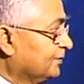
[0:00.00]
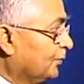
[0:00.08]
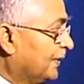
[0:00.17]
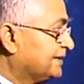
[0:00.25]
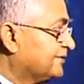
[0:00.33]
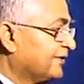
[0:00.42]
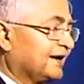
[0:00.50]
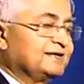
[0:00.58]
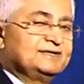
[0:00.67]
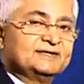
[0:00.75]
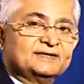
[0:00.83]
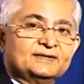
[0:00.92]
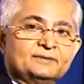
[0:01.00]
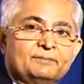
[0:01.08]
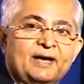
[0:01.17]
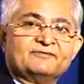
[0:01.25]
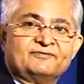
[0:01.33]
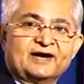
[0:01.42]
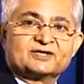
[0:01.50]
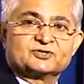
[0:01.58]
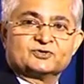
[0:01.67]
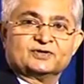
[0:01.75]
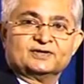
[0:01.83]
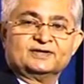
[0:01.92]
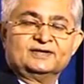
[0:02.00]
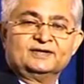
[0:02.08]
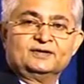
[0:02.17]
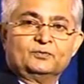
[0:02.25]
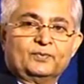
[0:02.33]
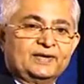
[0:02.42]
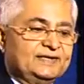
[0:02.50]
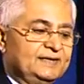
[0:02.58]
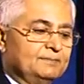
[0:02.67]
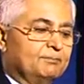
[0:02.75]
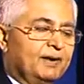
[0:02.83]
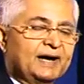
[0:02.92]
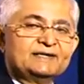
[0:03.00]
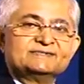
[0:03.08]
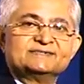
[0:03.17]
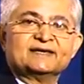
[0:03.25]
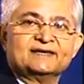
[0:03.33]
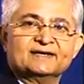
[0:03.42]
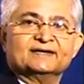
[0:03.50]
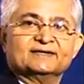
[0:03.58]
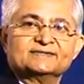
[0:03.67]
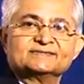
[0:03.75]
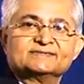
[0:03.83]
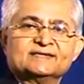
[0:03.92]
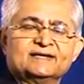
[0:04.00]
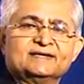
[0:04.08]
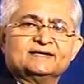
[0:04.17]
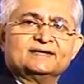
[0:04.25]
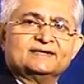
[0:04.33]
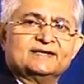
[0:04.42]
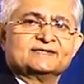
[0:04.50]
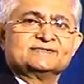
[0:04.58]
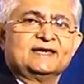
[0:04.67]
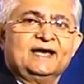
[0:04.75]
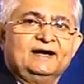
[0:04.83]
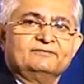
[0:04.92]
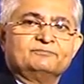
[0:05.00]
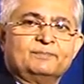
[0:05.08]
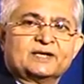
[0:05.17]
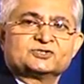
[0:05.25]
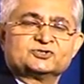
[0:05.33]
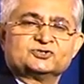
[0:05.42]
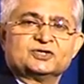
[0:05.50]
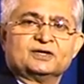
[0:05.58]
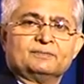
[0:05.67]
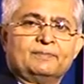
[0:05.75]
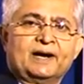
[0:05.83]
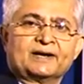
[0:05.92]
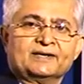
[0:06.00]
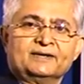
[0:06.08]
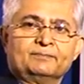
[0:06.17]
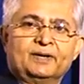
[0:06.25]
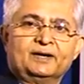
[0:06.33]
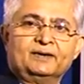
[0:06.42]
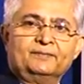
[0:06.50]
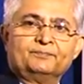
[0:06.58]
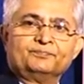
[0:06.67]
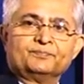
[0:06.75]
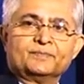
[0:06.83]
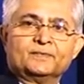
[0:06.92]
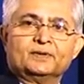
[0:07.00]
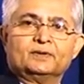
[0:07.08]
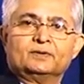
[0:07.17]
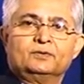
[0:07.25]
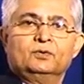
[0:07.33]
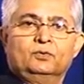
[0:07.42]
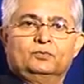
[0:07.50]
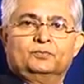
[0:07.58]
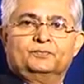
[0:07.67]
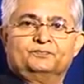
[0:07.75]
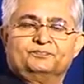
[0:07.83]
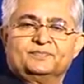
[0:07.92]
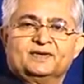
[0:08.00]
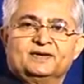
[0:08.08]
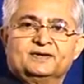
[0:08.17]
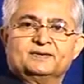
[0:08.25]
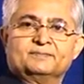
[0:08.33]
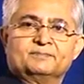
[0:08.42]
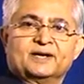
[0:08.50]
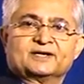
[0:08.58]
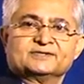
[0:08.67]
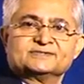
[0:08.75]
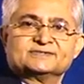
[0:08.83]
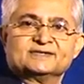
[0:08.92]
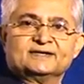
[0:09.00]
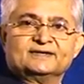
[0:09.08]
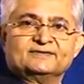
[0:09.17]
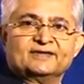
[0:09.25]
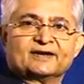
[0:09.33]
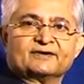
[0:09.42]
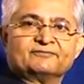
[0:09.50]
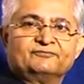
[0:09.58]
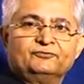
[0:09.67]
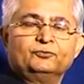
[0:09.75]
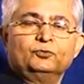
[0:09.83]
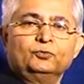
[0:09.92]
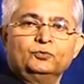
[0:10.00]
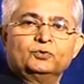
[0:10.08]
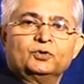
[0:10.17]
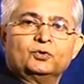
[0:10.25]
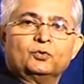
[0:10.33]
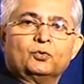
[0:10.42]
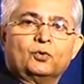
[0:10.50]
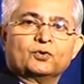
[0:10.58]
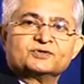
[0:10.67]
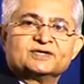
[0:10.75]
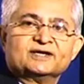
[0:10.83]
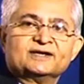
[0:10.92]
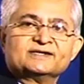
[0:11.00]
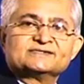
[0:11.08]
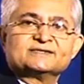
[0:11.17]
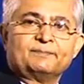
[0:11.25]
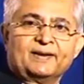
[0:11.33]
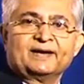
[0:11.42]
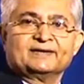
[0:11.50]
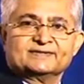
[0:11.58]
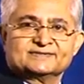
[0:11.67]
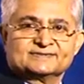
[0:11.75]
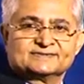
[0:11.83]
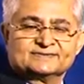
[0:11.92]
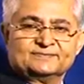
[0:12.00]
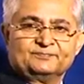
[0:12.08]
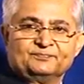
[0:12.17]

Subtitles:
wet grinder manufacturer, when he buys the gears, does he have much bargaining power? No, because there are few alternate suppliers.